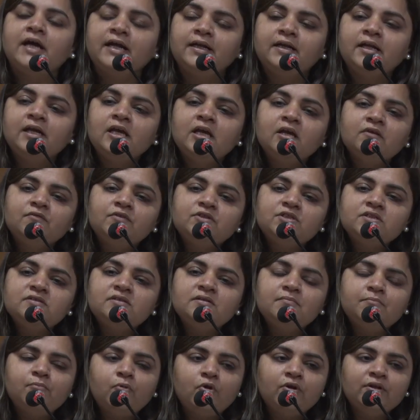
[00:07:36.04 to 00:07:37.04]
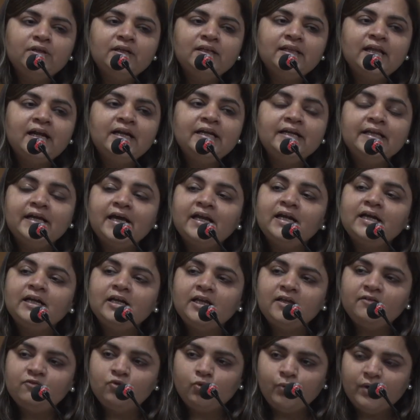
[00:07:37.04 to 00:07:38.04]
that. Which is important that they are at
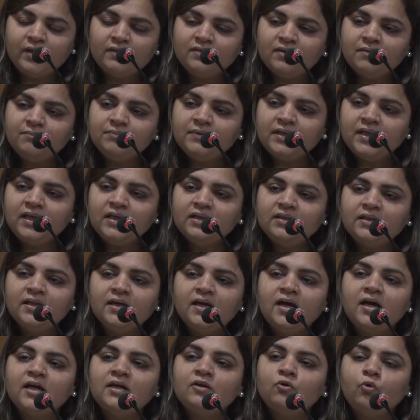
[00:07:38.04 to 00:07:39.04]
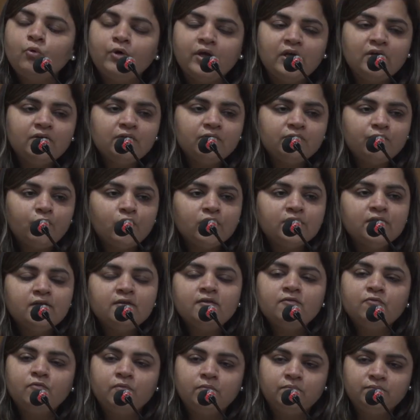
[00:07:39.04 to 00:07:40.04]
least doing something, they are going for
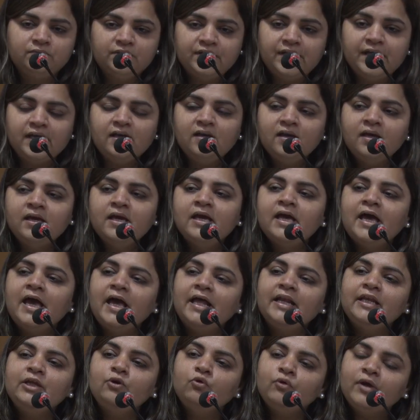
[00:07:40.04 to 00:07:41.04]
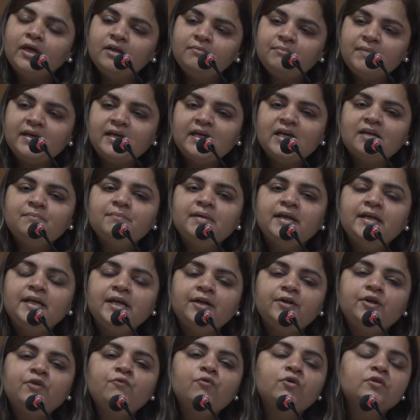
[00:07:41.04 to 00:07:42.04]
this thing, and you can make it
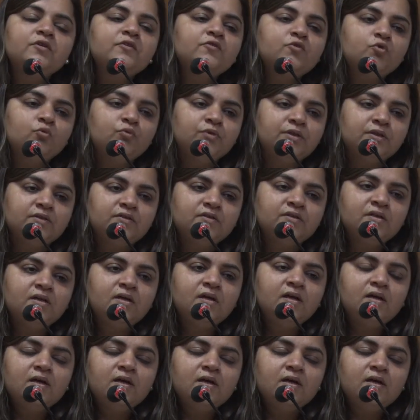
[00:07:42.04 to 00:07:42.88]
mandatory for the students.